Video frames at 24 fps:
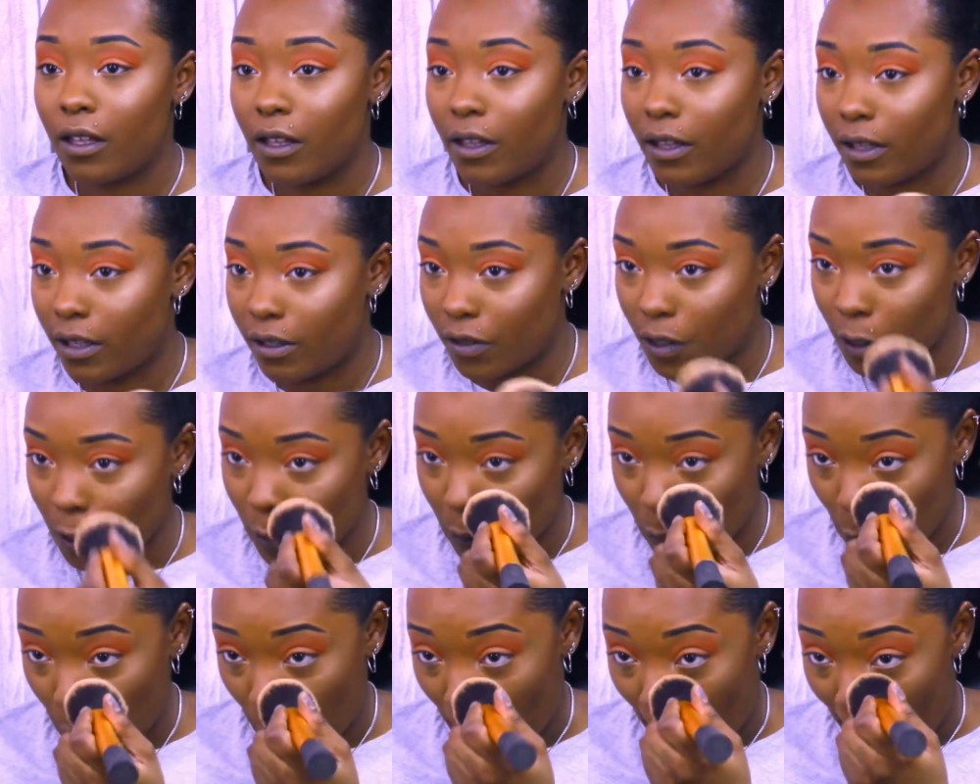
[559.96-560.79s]
and
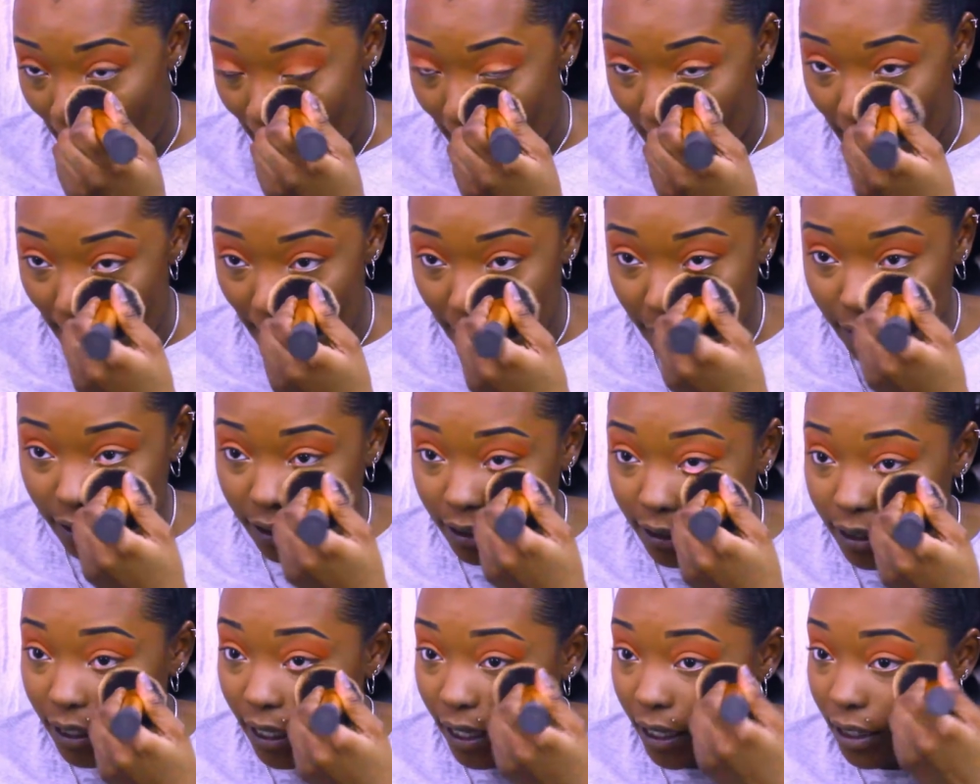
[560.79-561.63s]
just
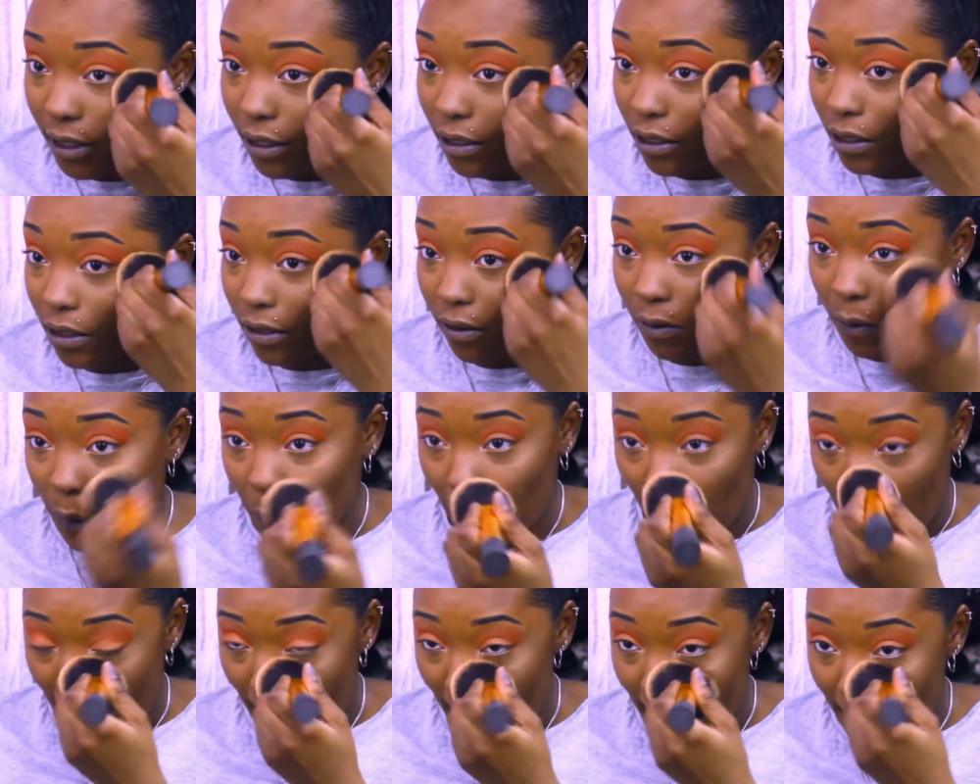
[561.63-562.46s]
set
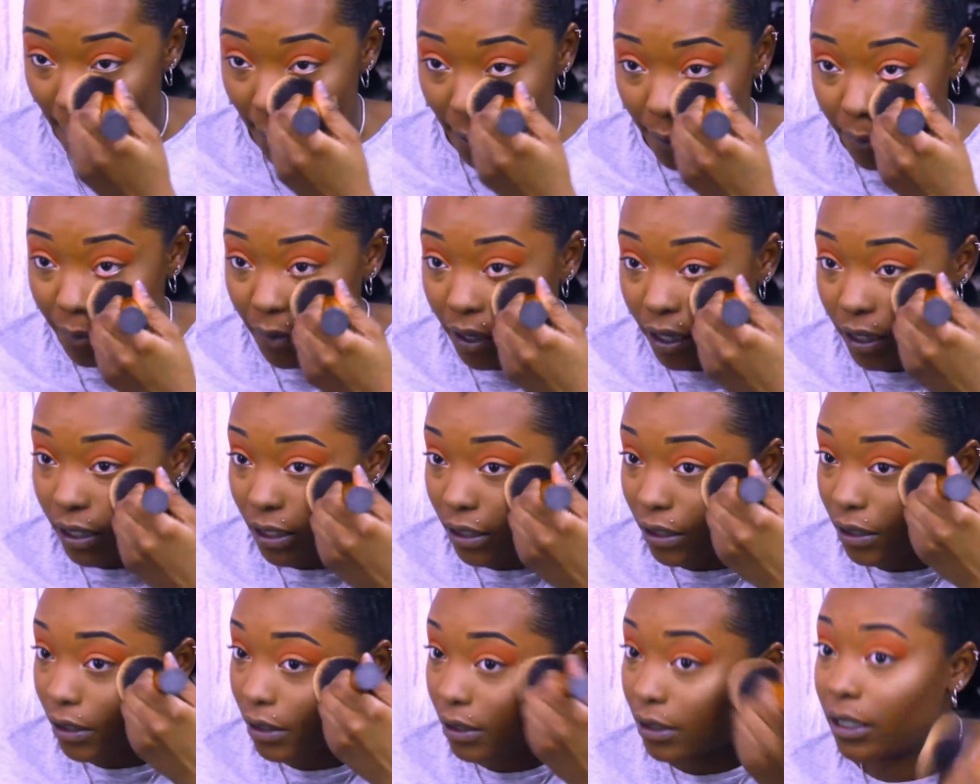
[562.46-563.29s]
my
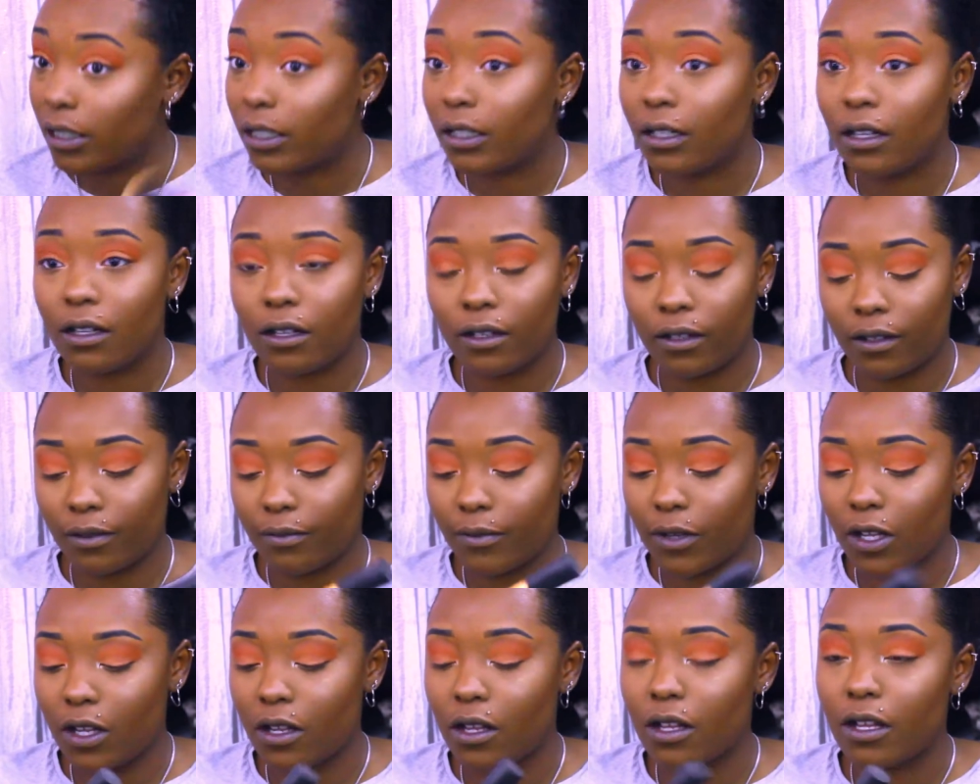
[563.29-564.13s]
concealer under
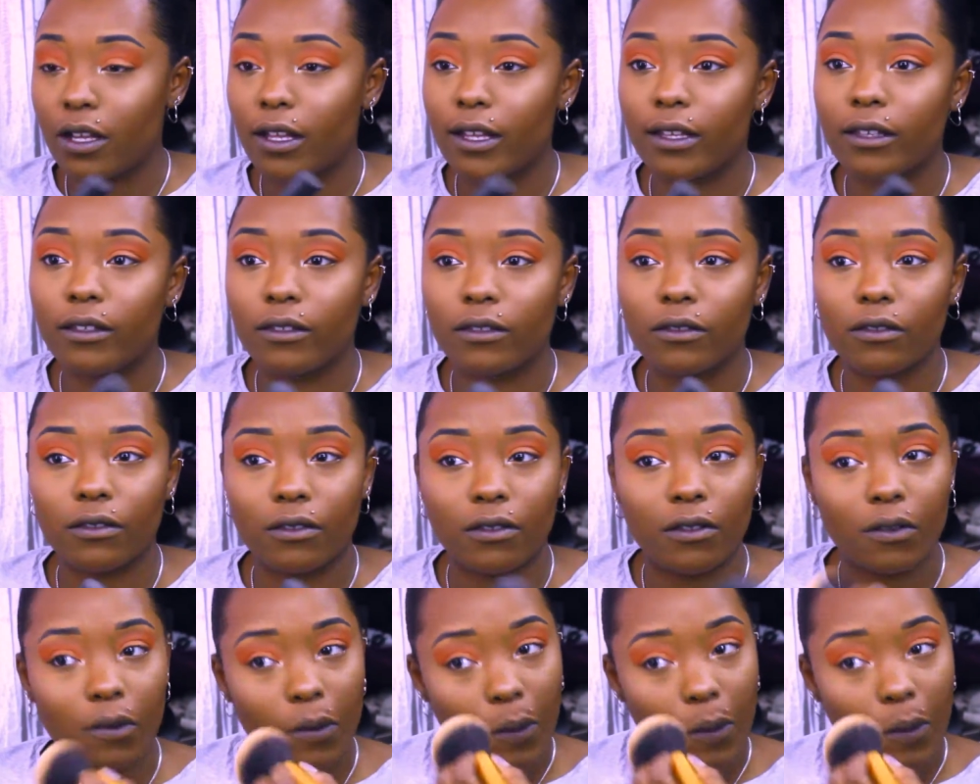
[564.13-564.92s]
my eyes.